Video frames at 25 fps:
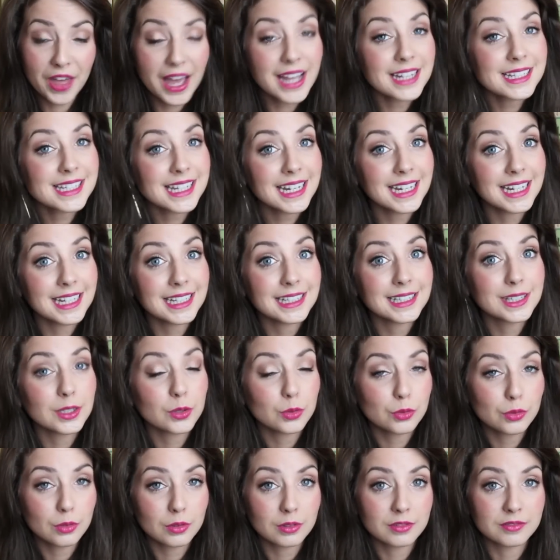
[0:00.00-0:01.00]
that is
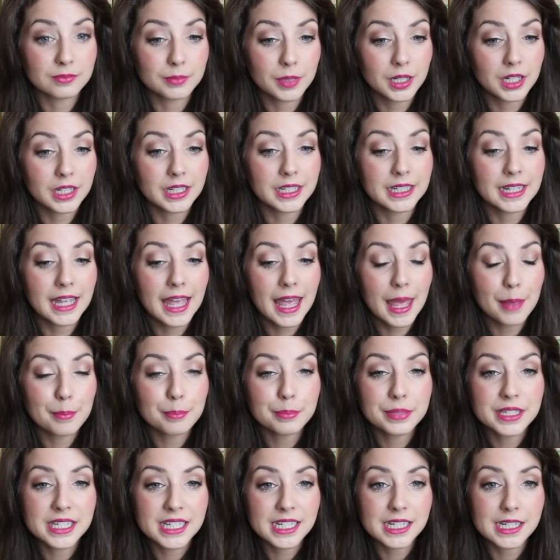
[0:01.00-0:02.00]
all of my
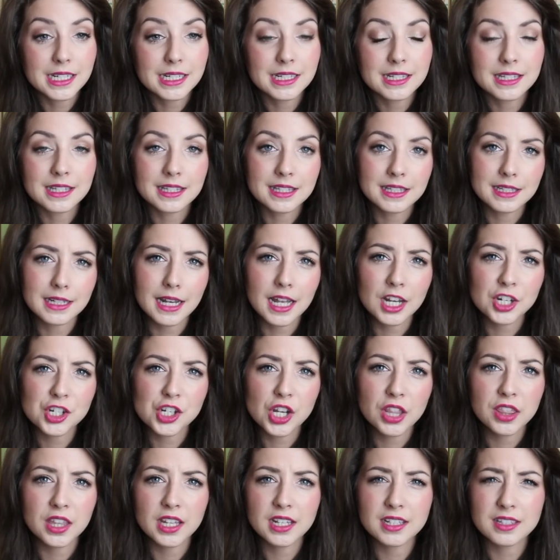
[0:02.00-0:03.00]
empties slash
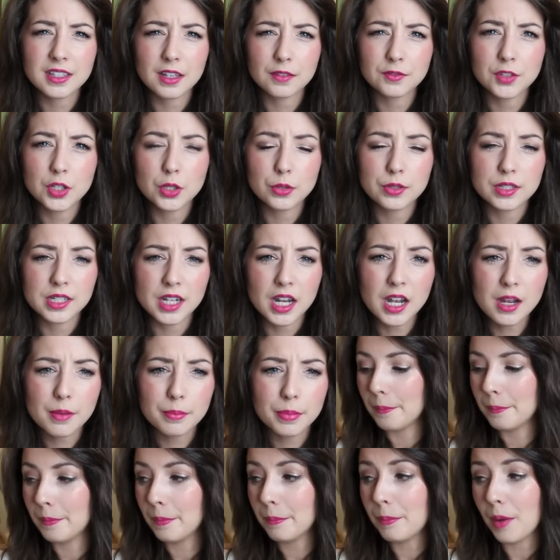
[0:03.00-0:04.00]
things I've used
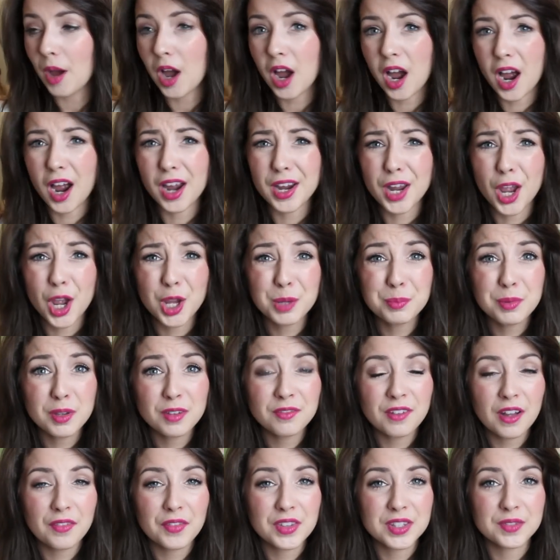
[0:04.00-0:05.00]
up, but I hope you
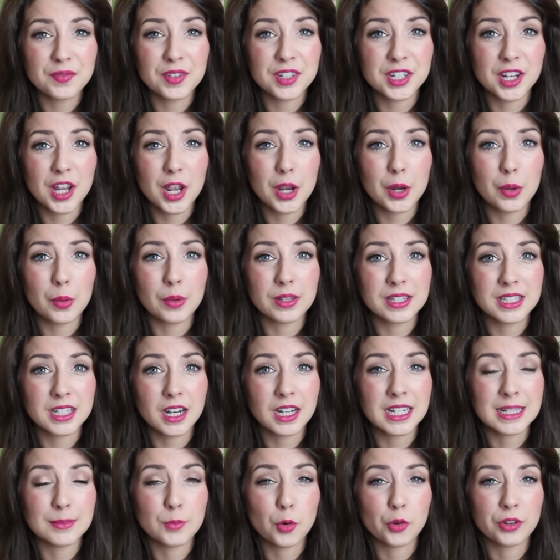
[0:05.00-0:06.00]
found this video
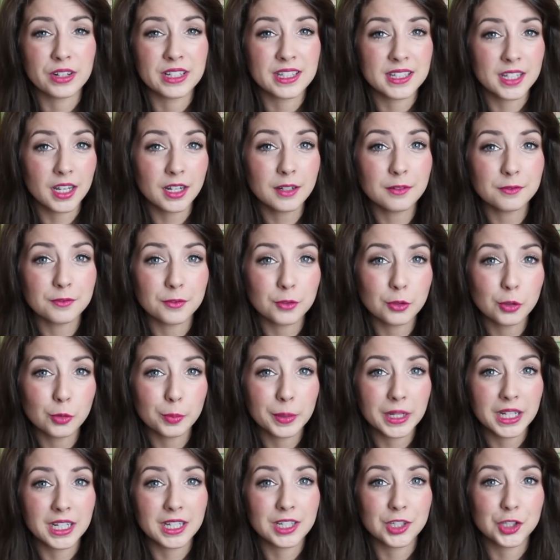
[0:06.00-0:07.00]
slightly more insightful,
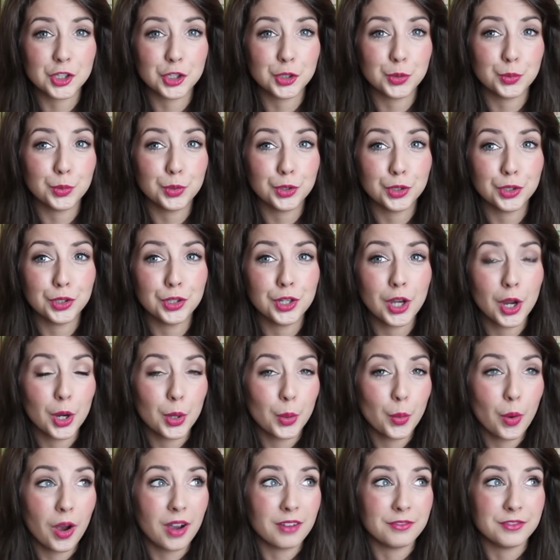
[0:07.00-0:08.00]
because you
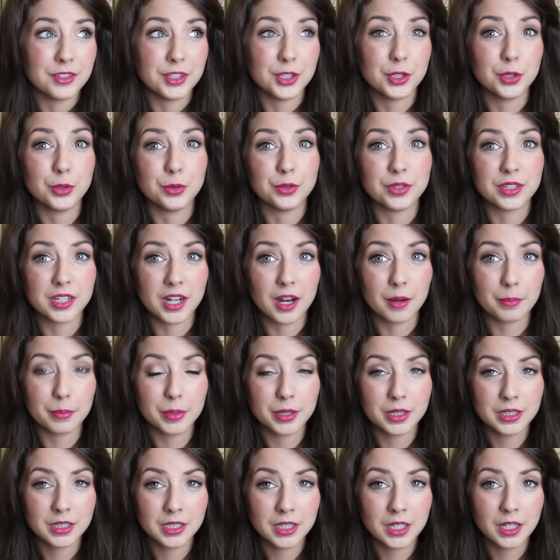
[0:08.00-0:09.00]
know I've used up
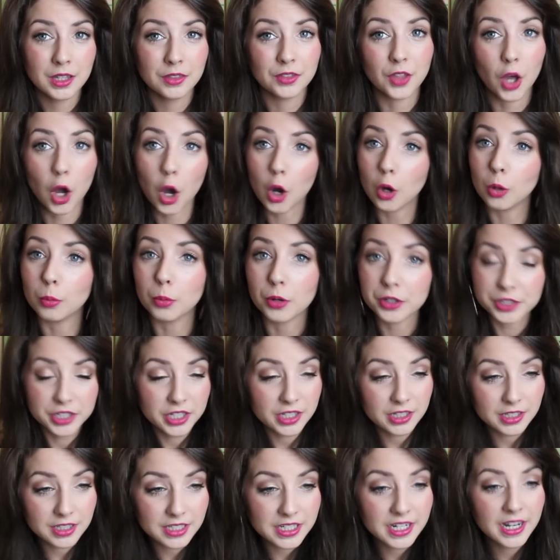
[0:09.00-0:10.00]
the whole
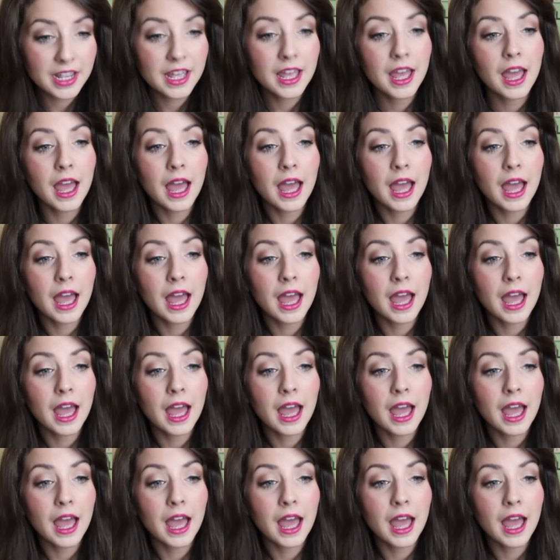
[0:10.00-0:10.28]
product,